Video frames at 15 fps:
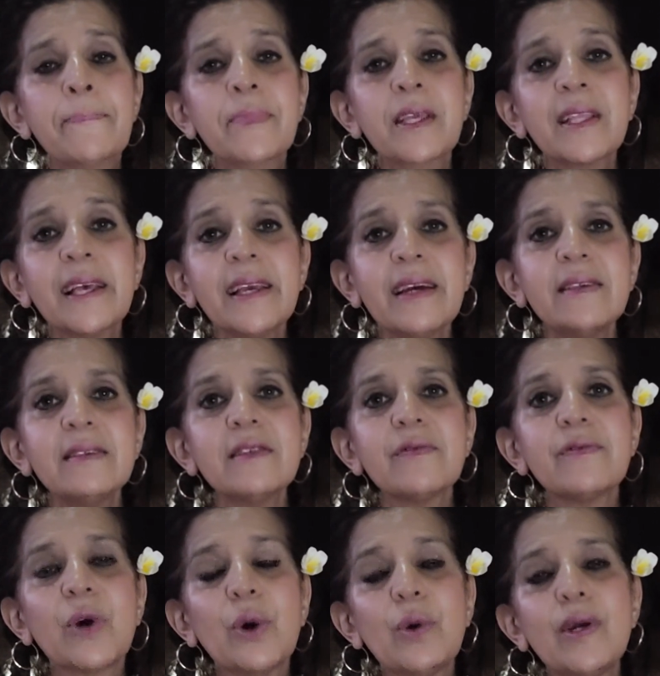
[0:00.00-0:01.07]
I'd like us to
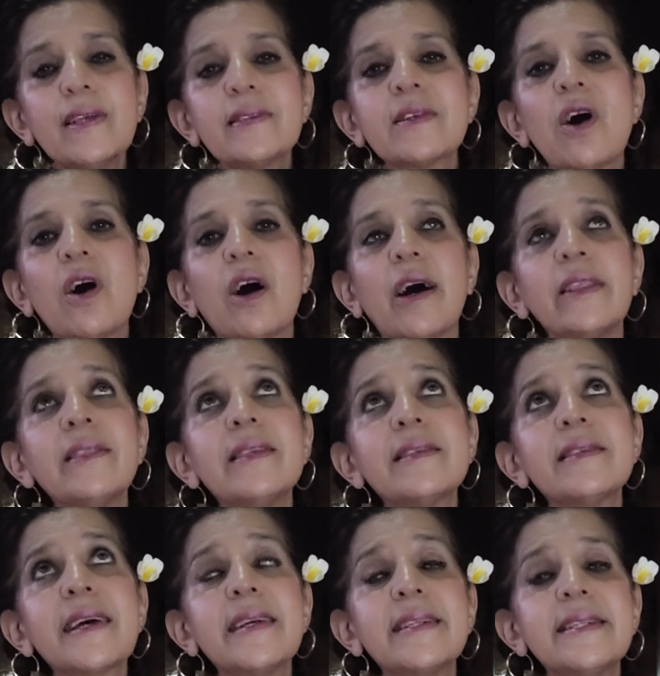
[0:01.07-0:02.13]
focus on
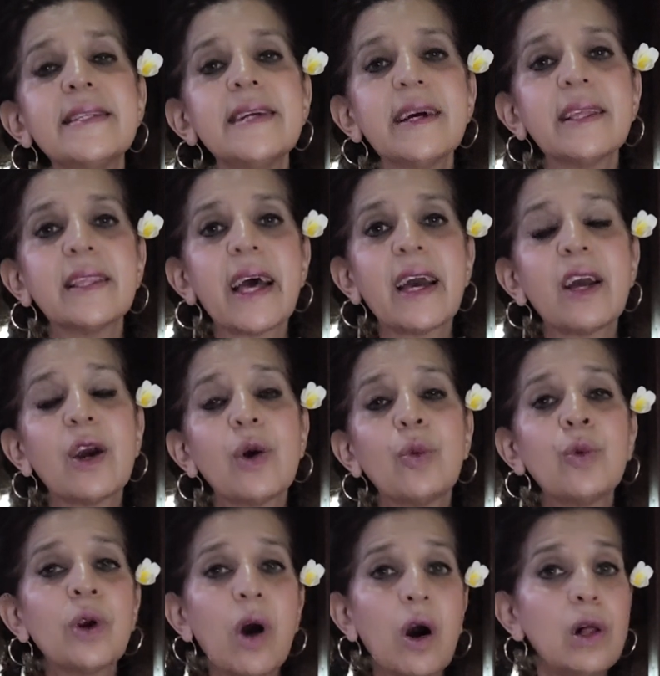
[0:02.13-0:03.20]
this idea that
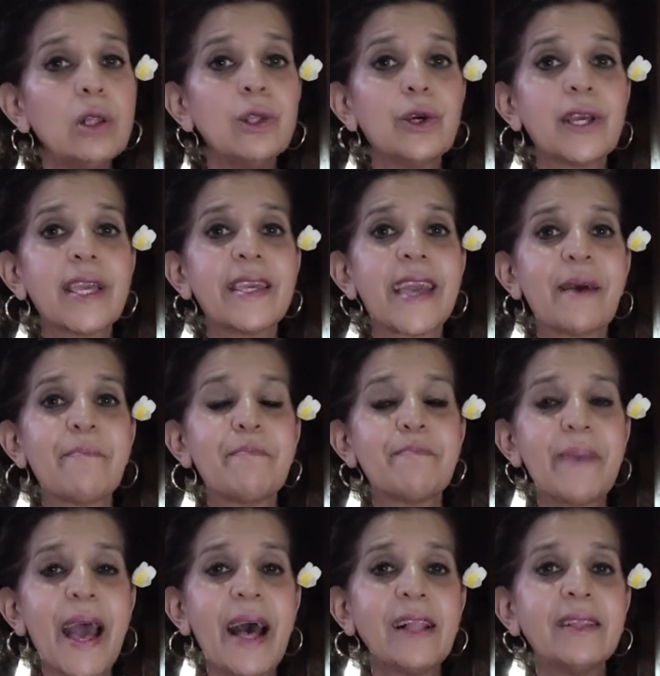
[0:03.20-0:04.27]
we're all looking at
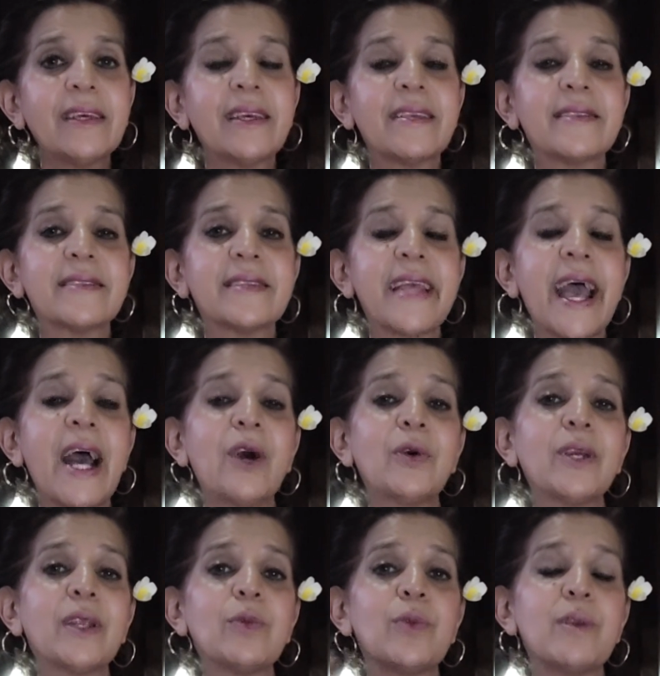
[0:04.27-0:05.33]
balance and how
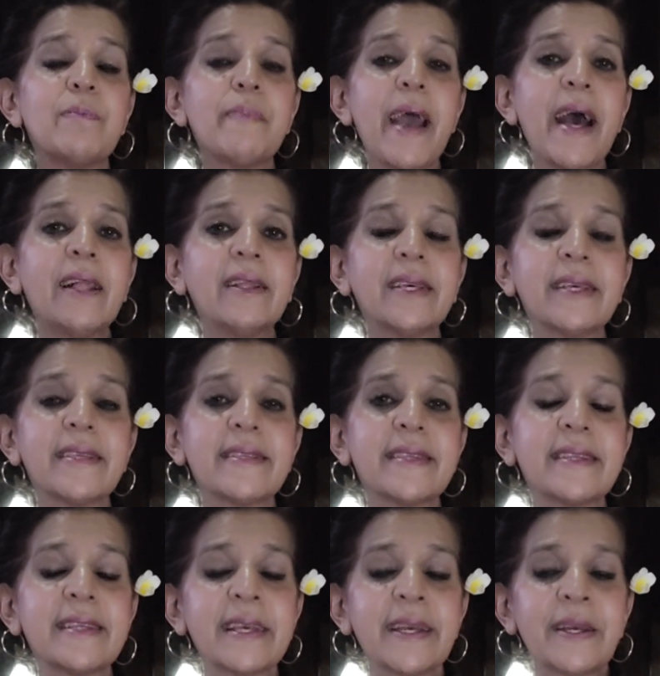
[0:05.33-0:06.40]
can we balance.
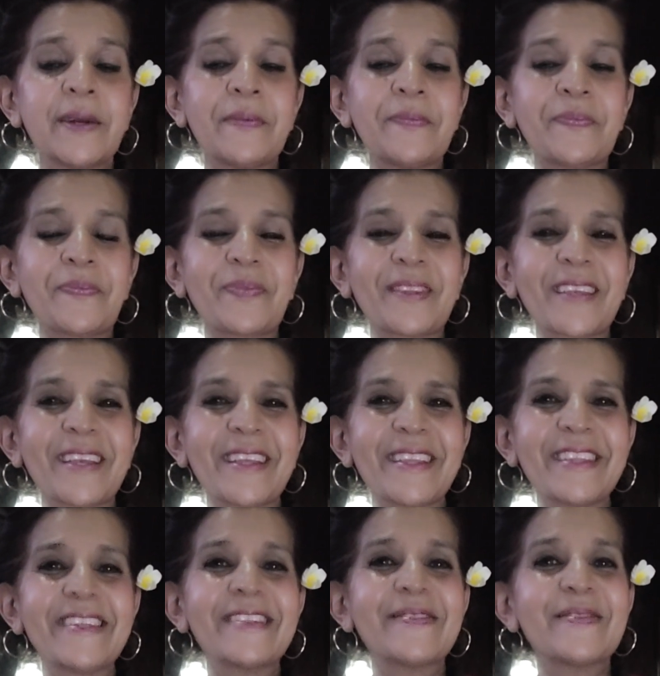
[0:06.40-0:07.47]
And
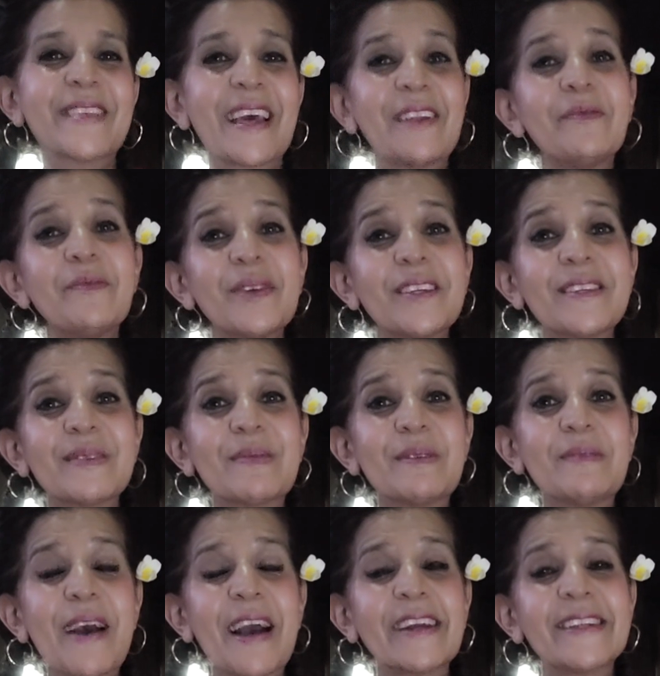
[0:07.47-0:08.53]
this then brings me
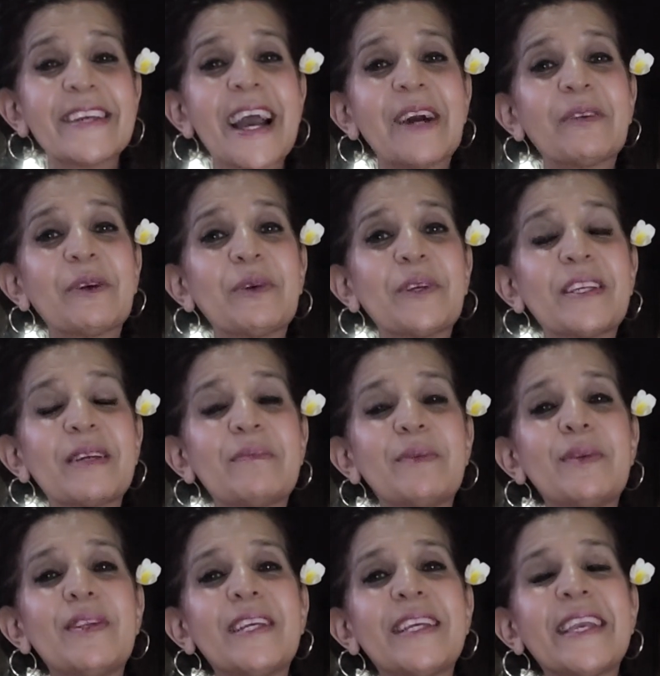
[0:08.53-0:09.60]
back to how are we
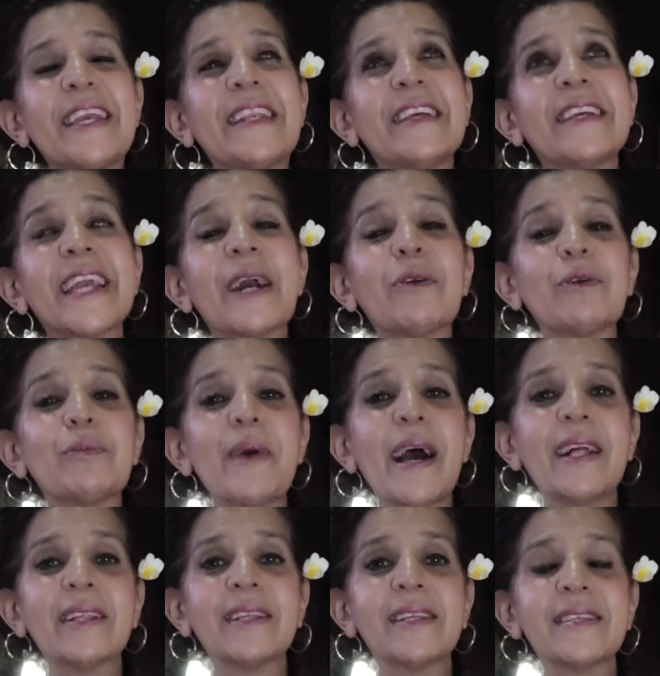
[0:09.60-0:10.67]
communicating our
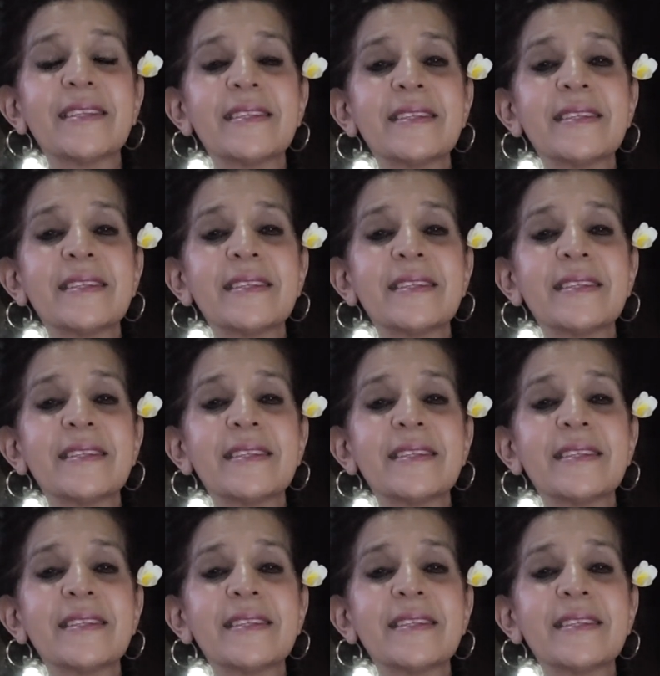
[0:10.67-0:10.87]
balance.